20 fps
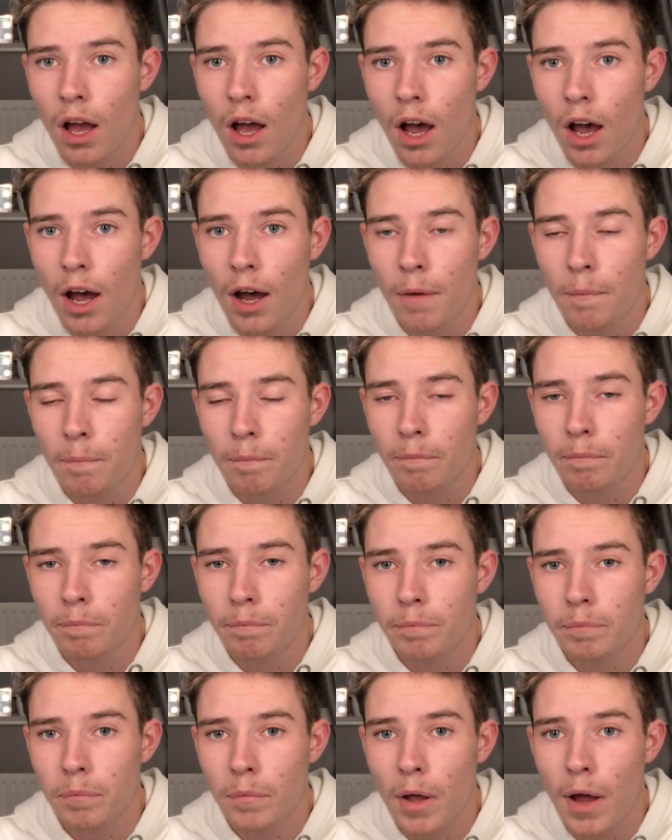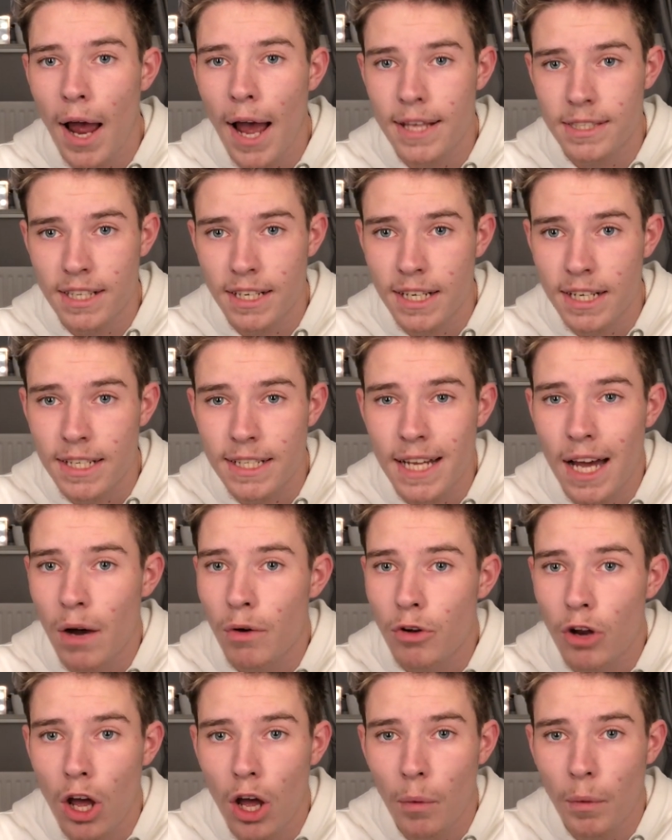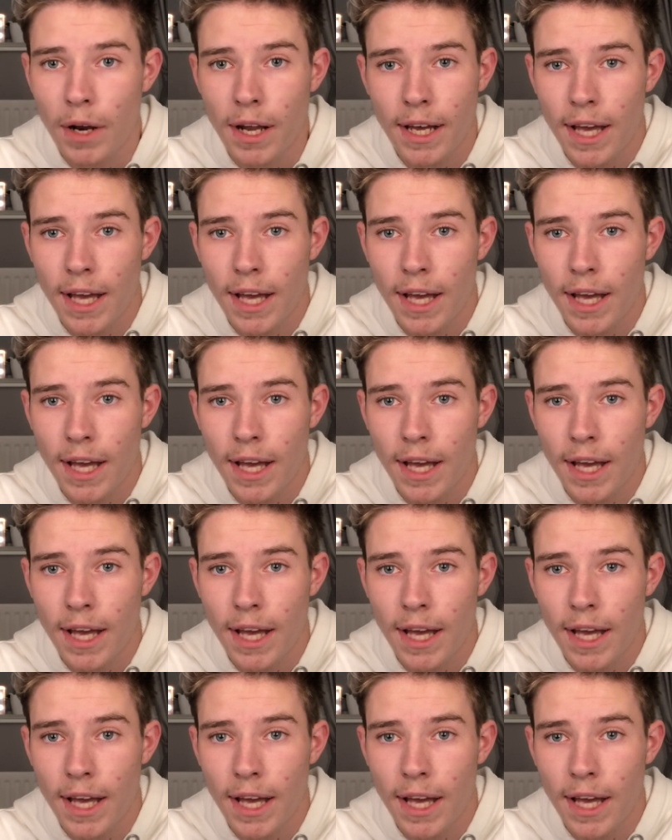As I didn't tell no one,